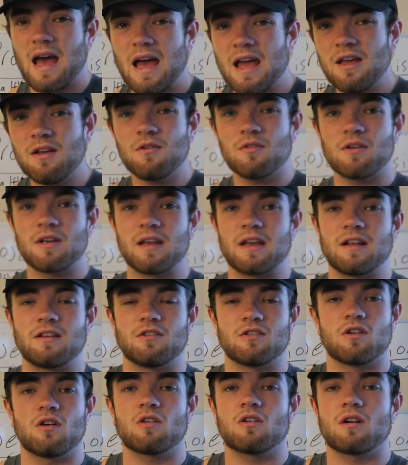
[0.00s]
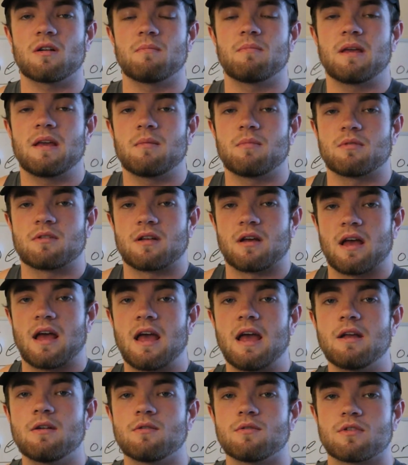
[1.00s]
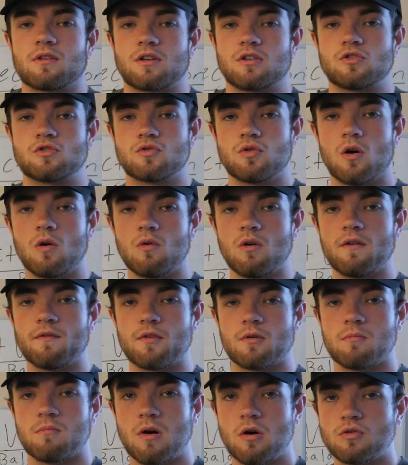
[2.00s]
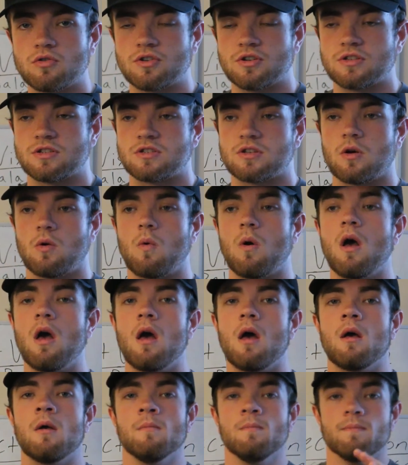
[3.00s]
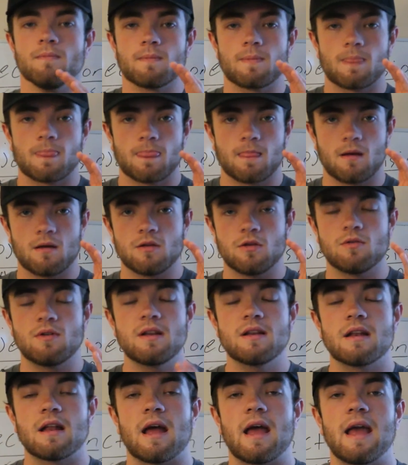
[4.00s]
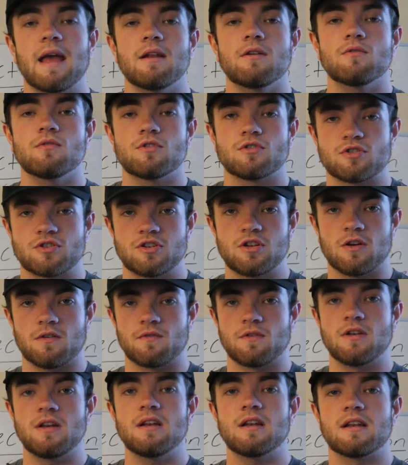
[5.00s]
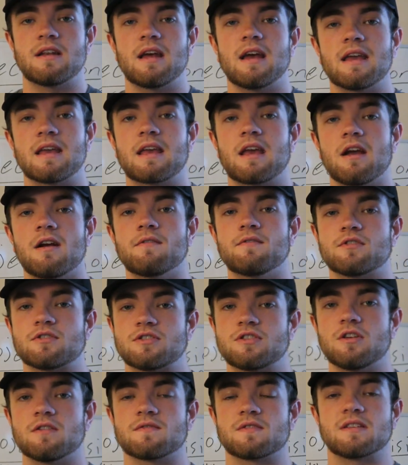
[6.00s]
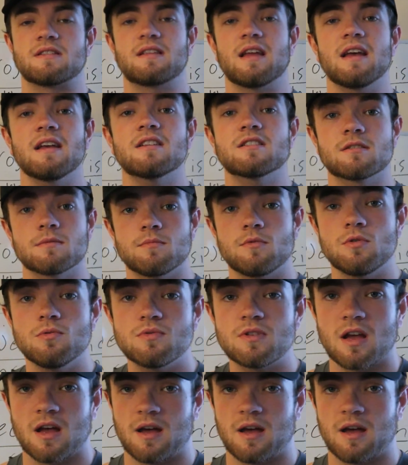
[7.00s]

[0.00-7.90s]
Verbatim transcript: angry, and you're not going to be able to handle the control of your emotions. So you need to handle yourself. You need to take care of yourself, to take some you